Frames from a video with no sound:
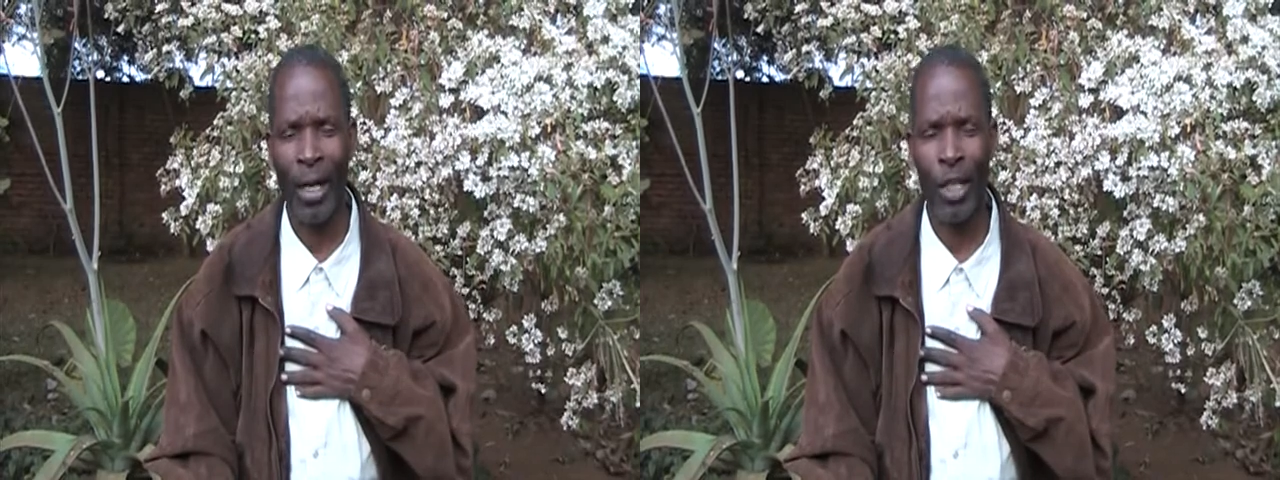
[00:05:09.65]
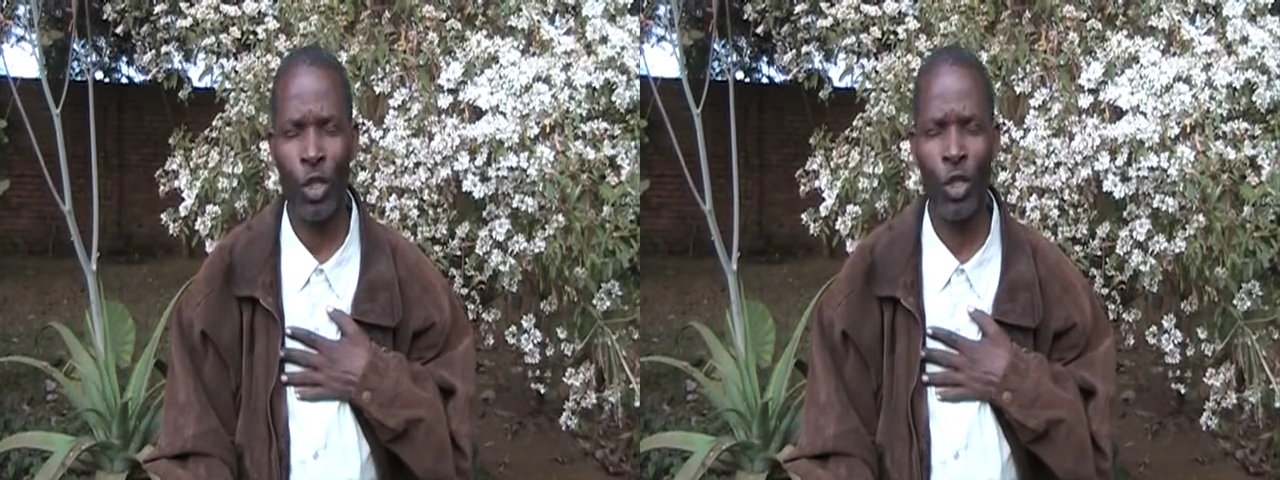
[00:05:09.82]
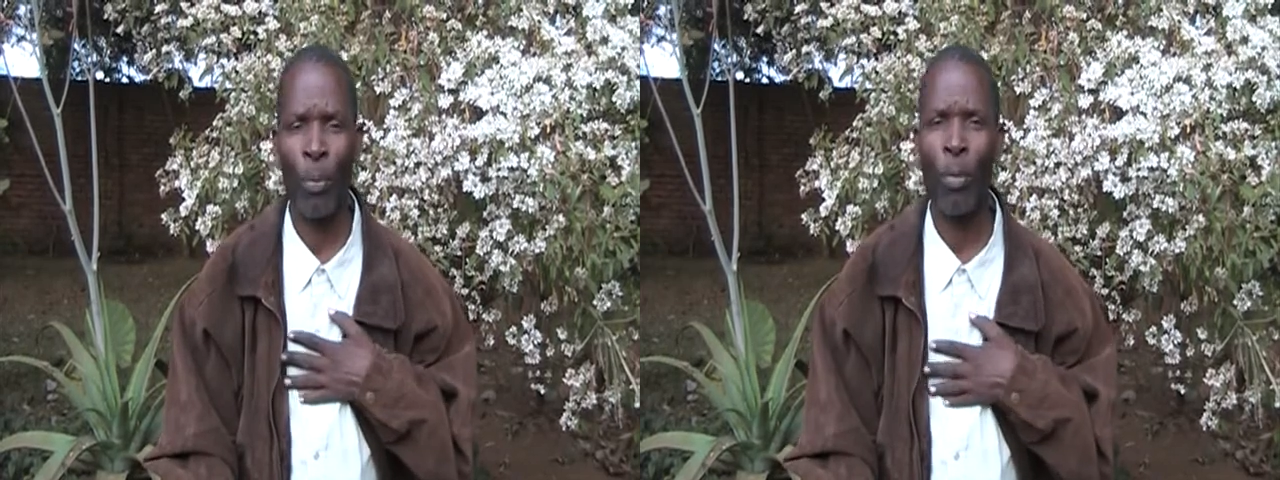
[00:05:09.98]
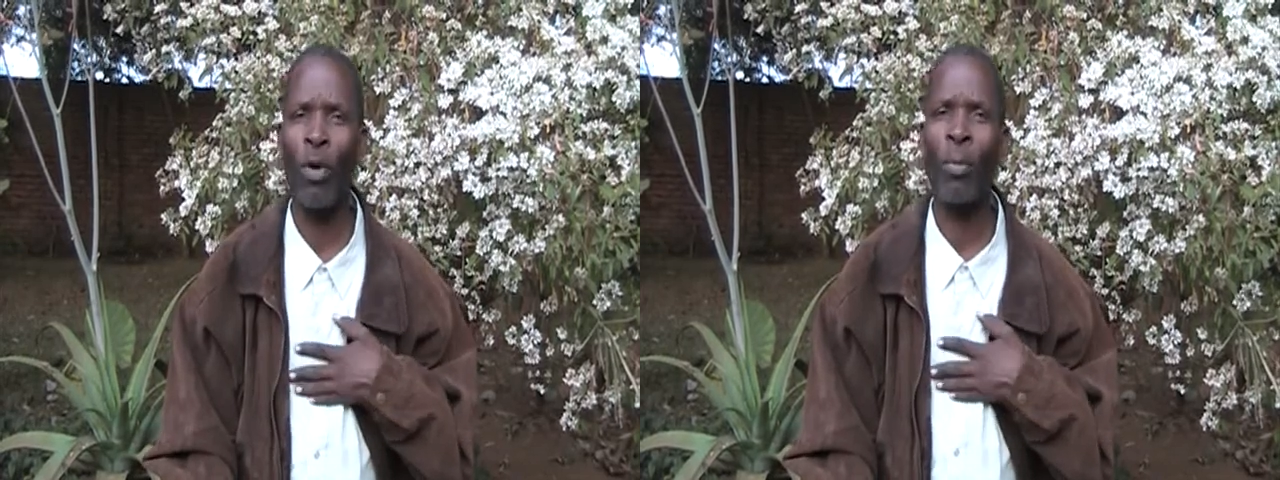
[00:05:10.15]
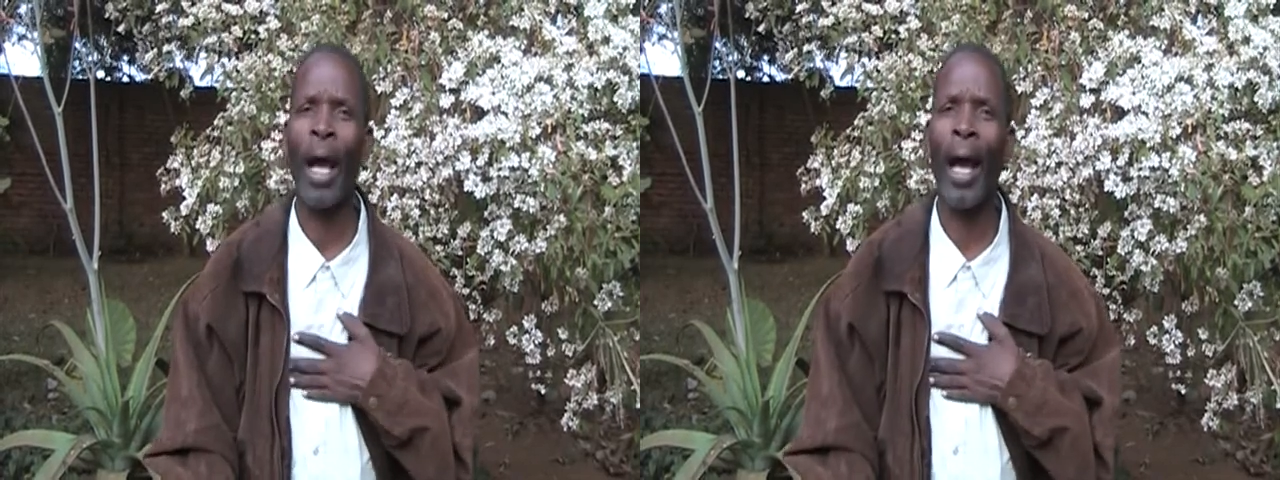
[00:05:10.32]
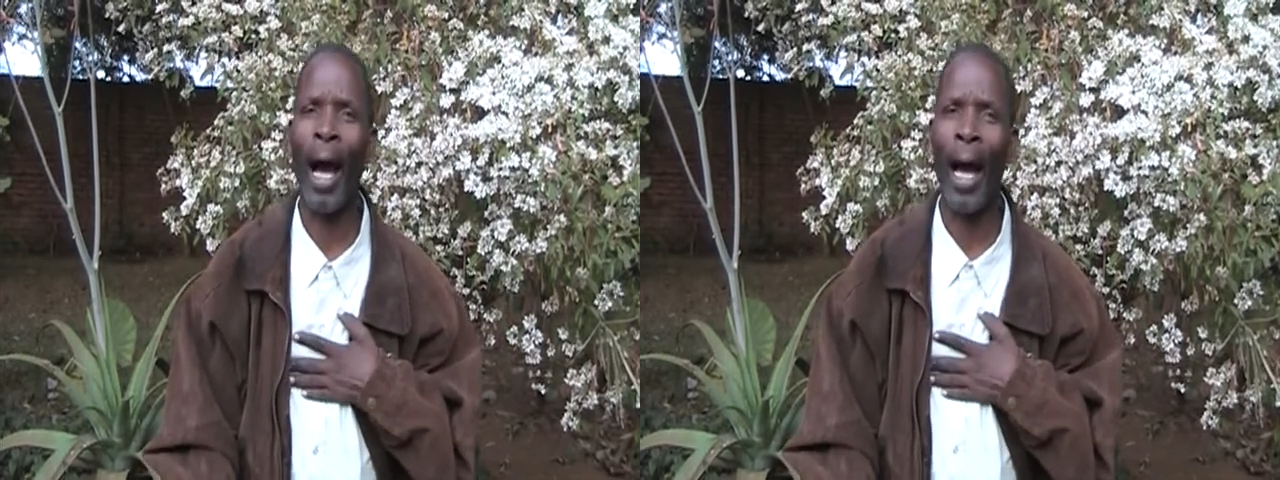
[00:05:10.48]
is upon
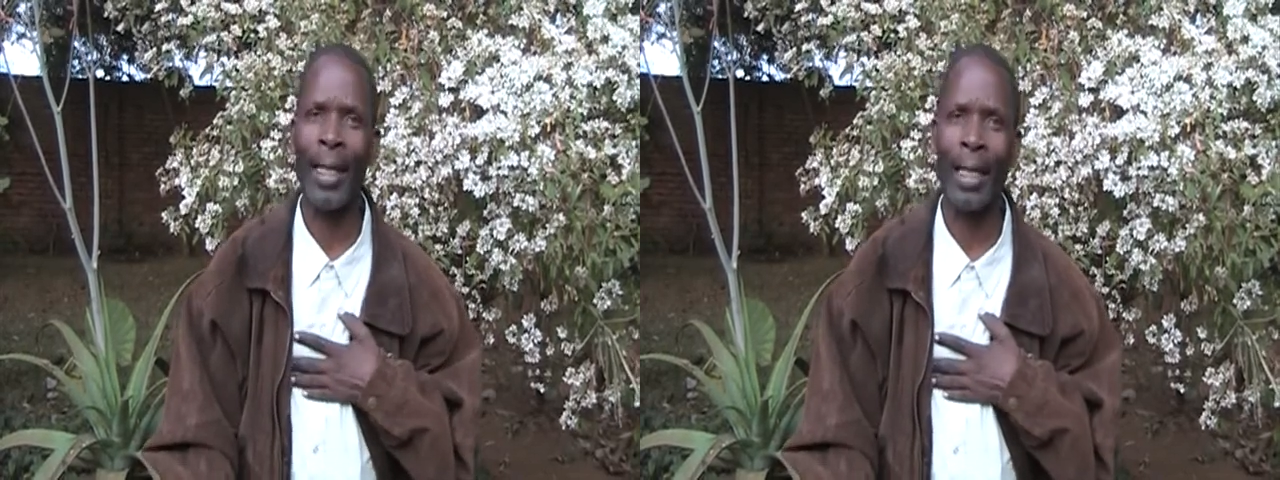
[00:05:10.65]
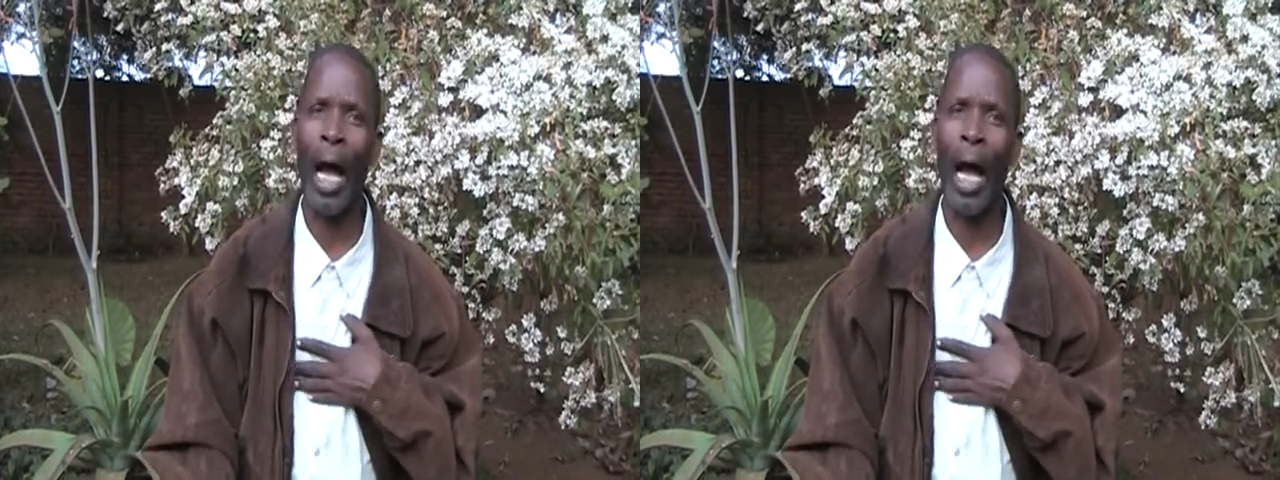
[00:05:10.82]
my heart.